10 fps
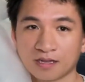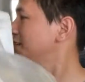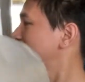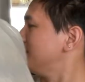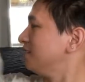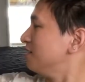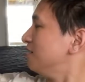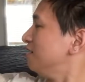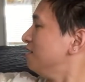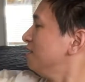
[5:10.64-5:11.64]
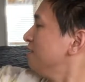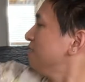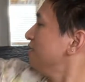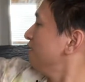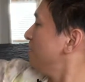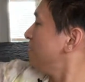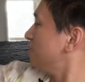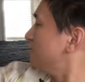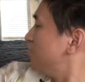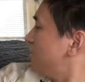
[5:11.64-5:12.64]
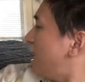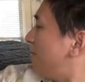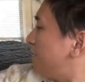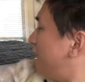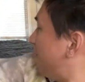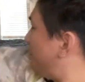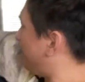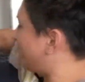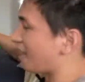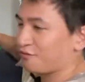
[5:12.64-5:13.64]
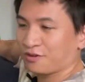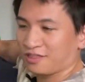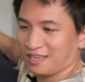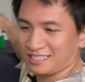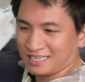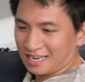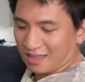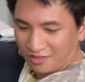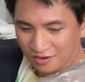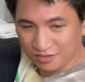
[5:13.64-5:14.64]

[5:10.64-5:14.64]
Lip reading: They did a good job keeping everything together.